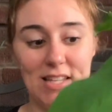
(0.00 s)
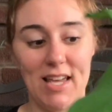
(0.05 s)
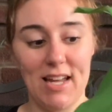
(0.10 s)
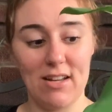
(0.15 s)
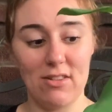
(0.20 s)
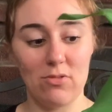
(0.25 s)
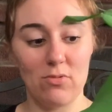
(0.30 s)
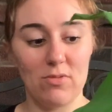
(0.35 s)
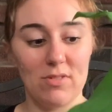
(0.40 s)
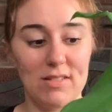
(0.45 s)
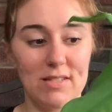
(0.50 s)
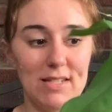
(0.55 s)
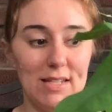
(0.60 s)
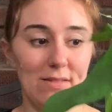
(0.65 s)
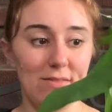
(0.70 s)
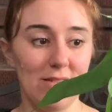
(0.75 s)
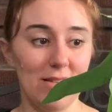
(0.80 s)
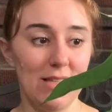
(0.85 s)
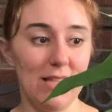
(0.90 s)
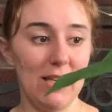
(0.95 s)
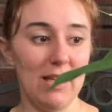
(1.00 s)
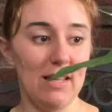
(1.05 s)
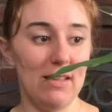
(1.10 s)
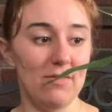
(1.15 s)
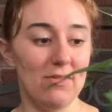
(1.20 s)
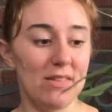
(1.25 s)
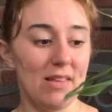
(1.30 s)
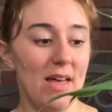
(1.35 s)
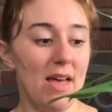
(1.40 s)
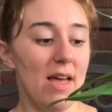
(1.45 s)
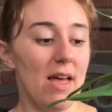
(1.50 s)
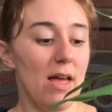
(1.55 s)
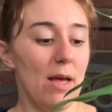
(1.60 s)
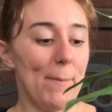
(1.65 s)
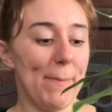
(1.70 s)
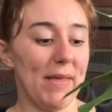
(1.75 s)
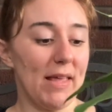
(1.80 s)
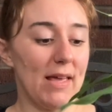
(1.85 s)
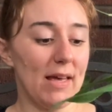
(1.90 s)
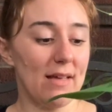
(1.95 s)
Get it through Steve's Leaves
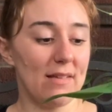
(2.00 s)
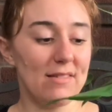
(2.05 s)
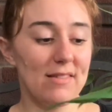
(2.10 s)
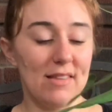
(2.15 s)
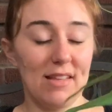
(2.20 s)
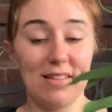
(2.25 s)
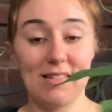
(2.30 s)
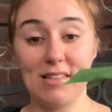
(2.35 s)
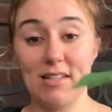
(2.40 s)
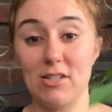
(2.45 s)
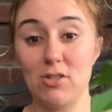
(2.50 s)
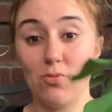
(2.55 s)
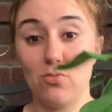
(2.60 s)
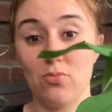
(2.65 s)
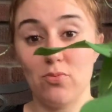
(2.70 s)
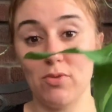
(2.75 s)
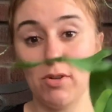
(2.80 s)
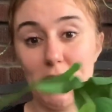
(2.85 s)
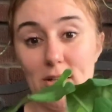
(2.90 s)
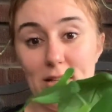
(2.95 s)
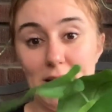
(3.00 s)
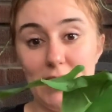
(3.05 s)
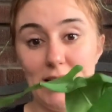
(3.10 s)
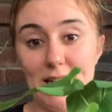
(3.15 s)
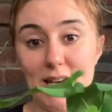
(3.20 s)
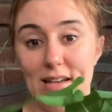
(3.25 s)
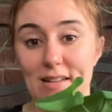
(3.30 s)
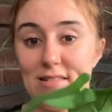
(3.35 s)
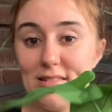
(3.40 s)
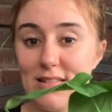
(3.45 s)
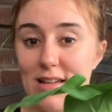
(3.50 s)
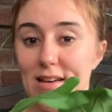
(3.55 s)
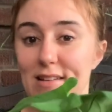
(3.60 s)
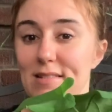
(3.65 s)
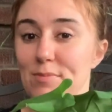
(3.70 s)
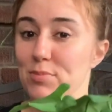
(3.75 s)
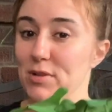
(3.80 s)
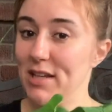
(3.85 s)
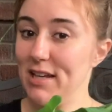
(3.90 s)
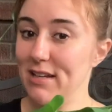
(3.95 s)
because they send really nice
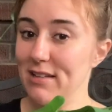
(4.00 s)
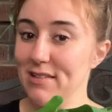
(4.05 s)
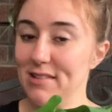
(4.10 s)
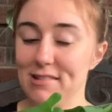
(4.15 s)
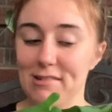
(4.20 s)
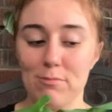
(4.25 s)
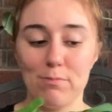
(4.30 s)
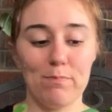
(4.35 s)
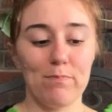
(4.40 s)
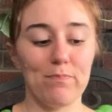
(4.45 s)
sized plants.